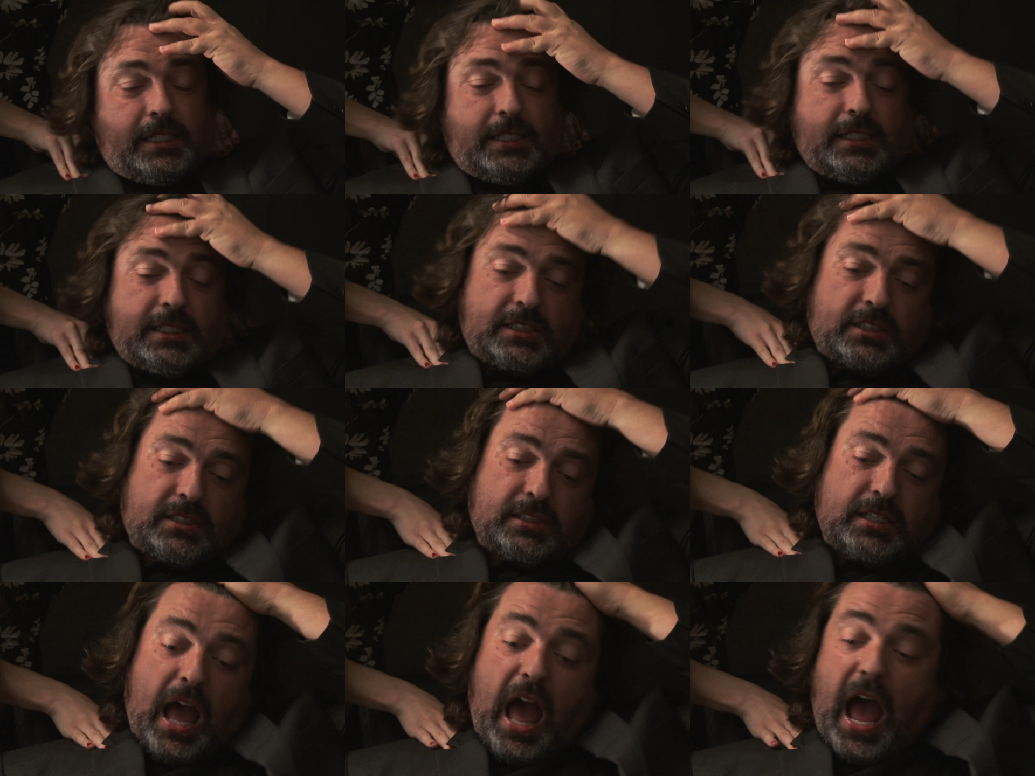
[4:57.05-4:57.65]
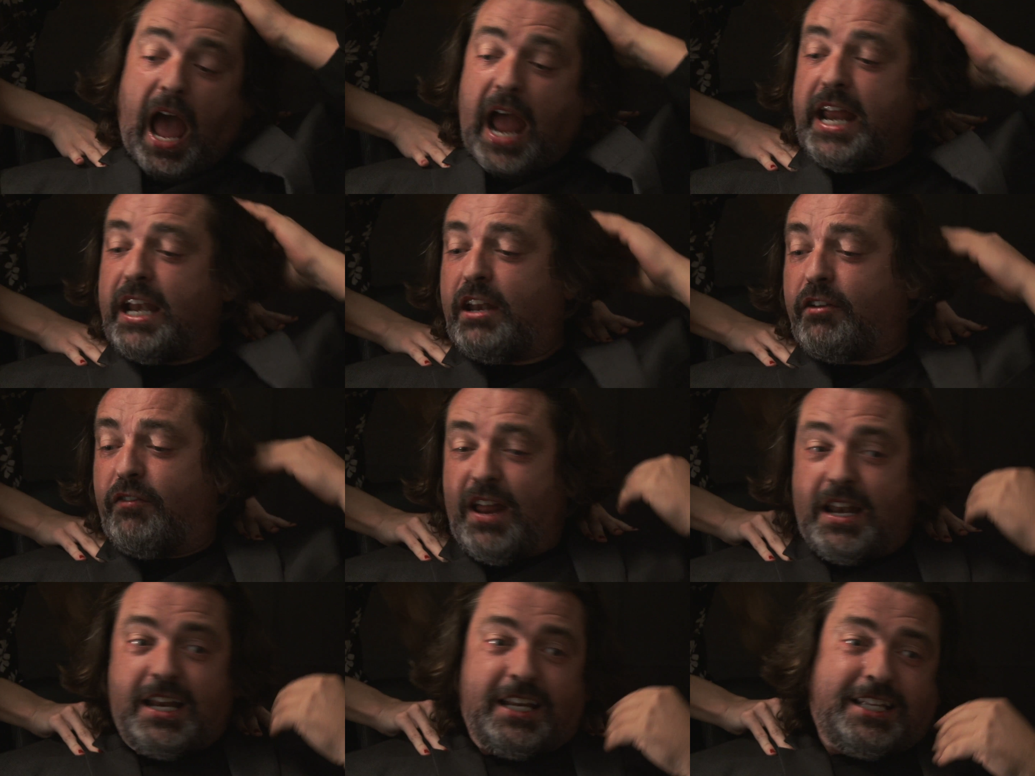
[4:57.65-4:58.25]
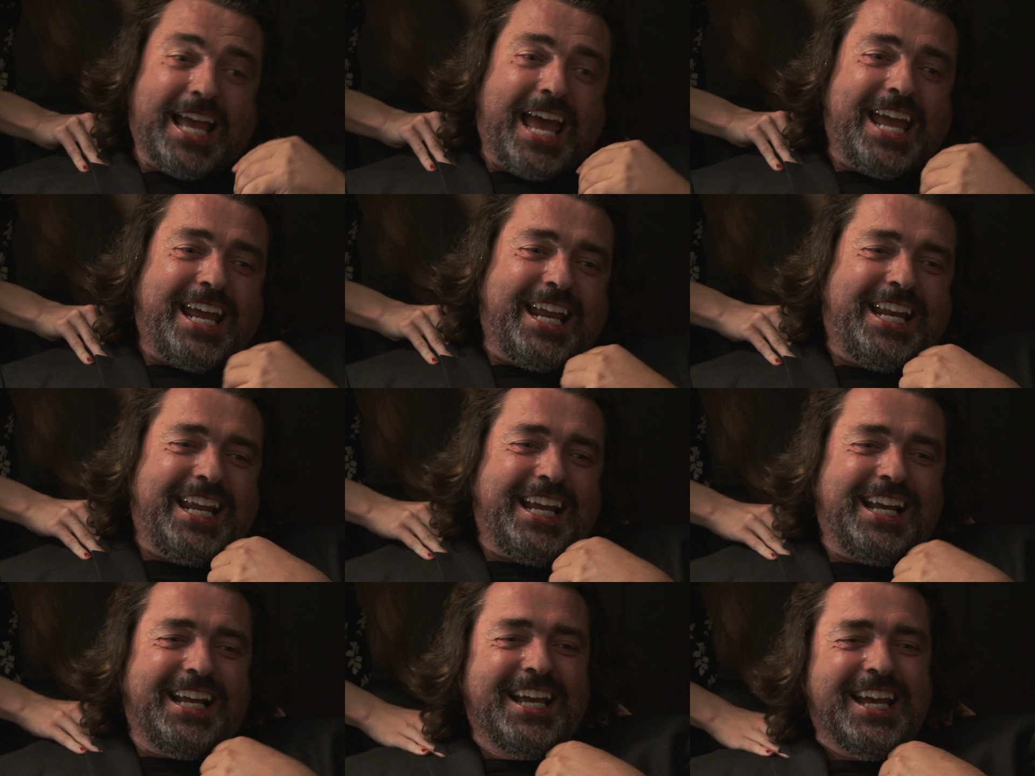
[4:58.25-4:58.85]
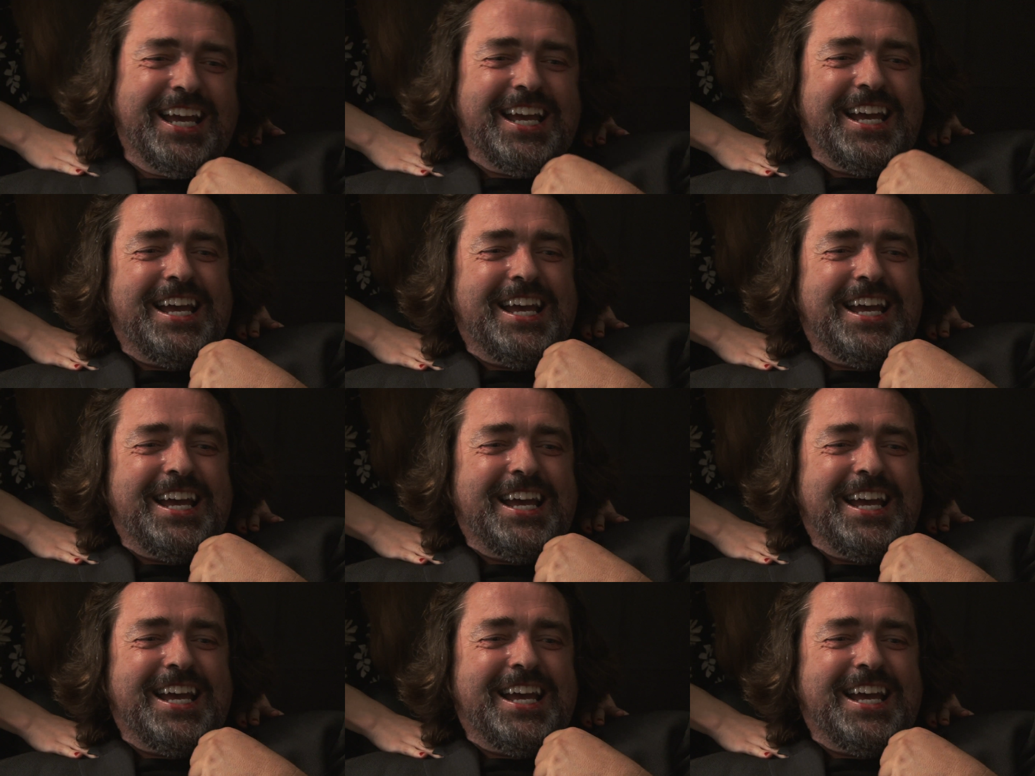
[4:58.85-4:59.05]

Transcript: it is kind of entertaining